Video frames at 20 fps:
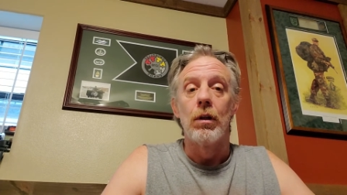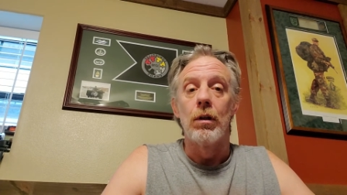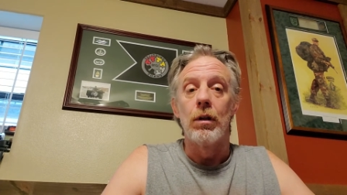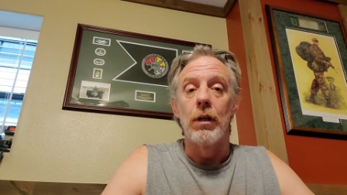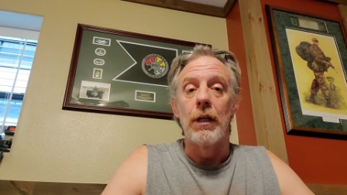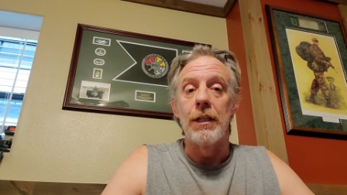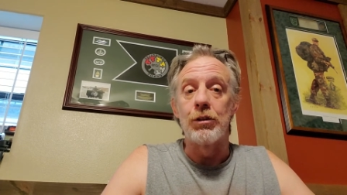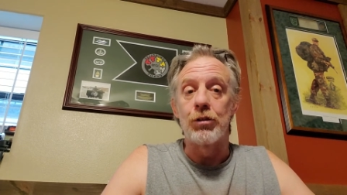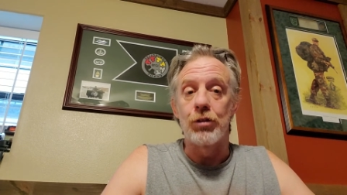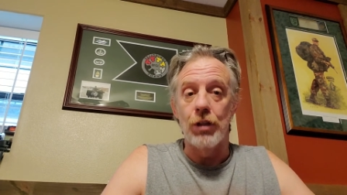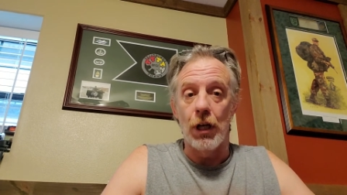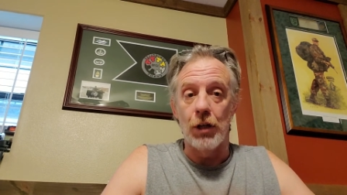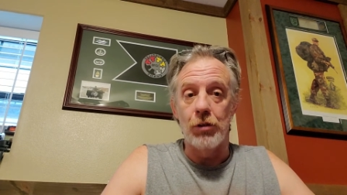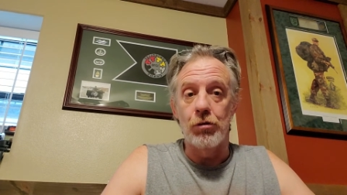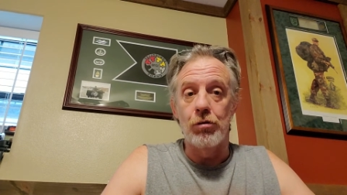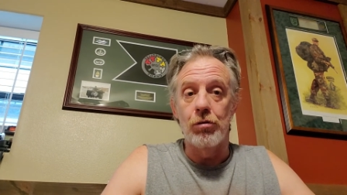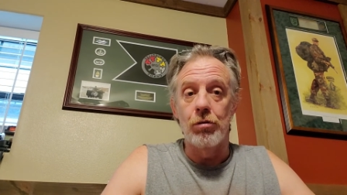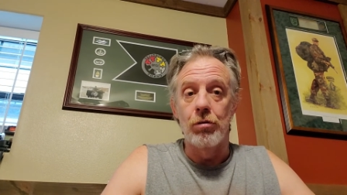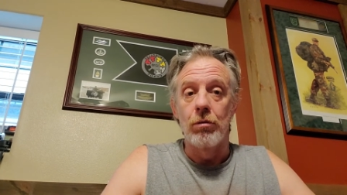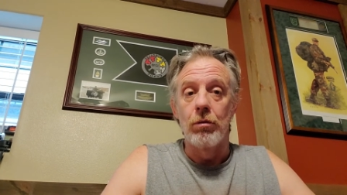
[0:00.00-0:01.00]
and
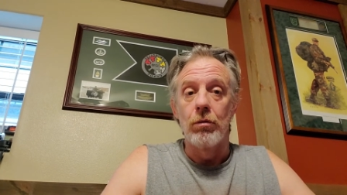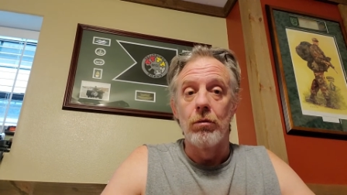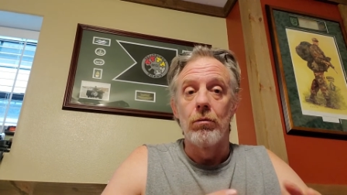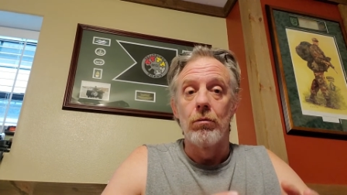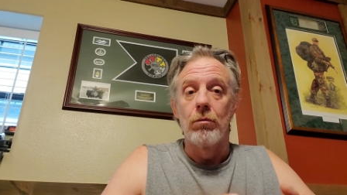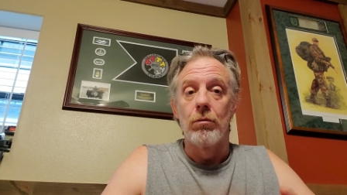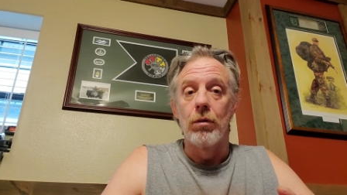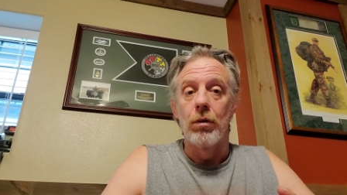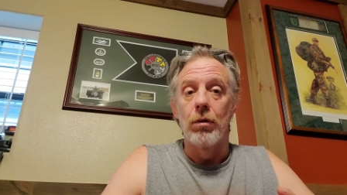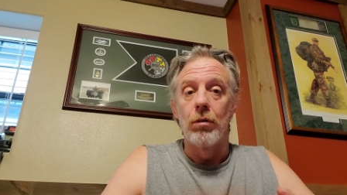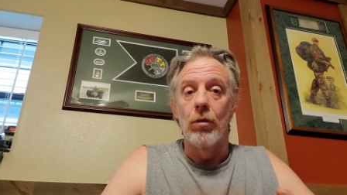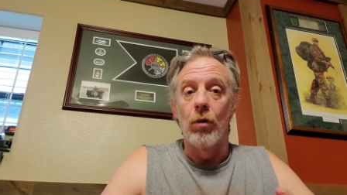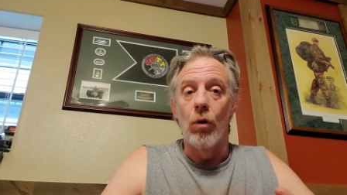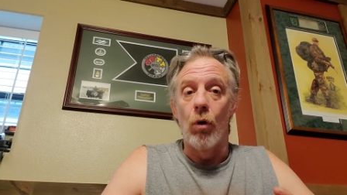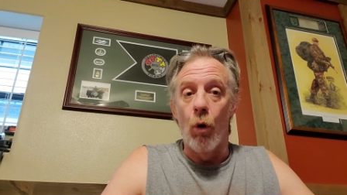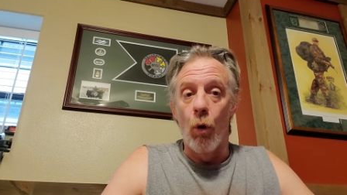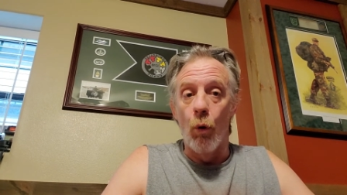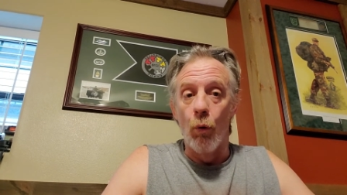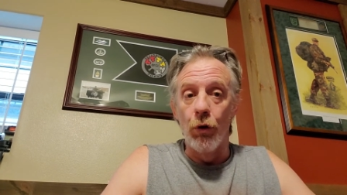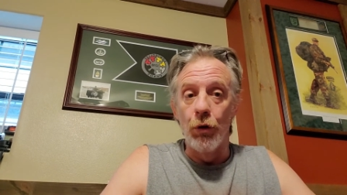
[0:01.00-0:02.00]
such,
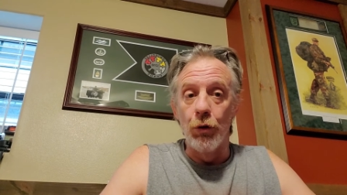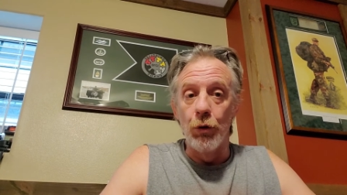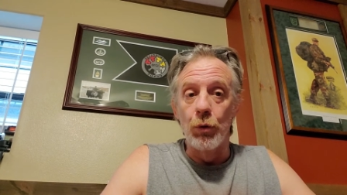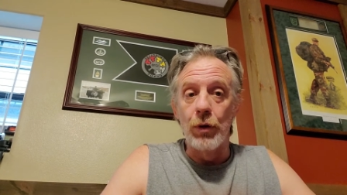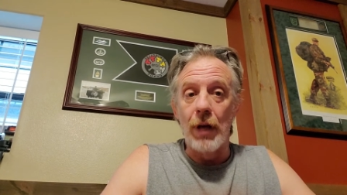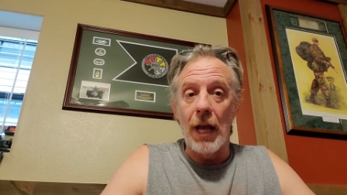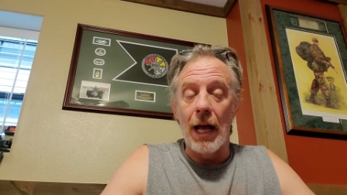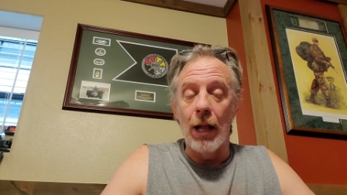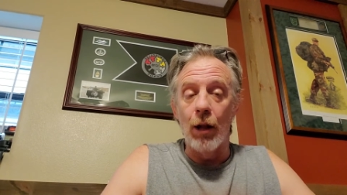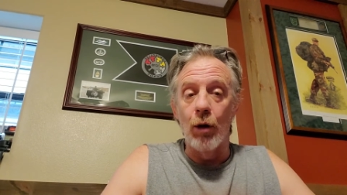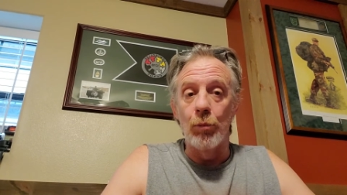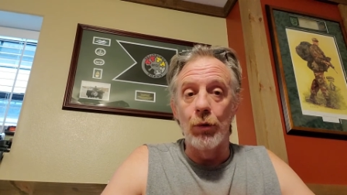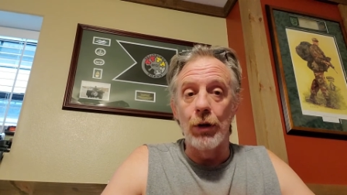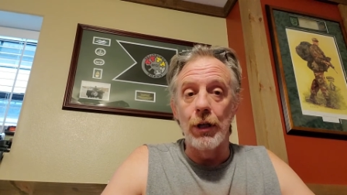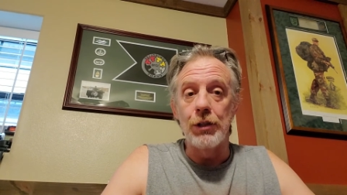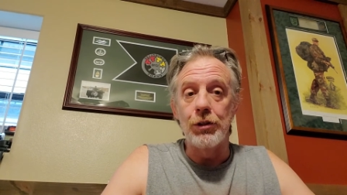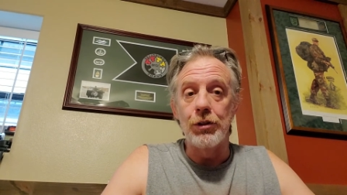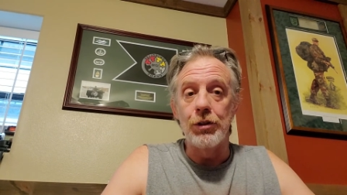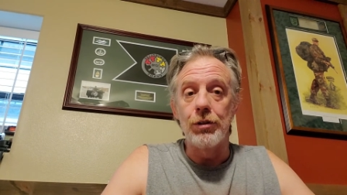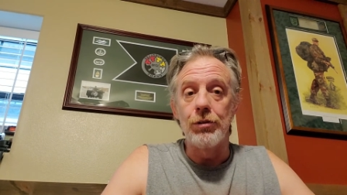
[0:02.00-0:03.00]
old and new
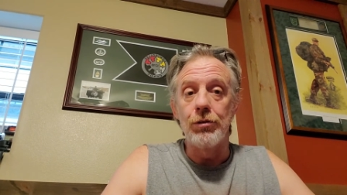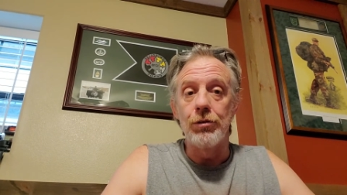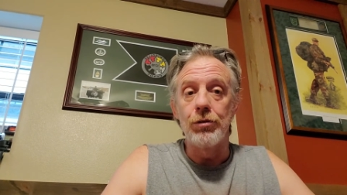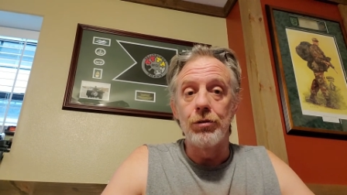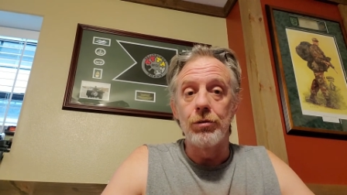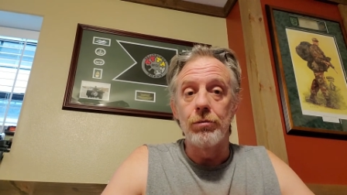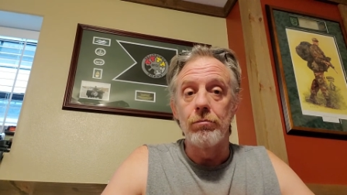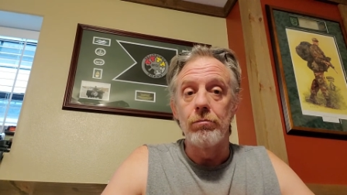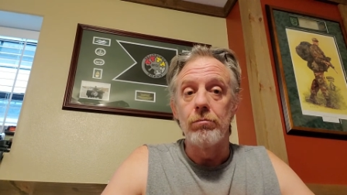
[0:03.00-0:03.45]
calibrations.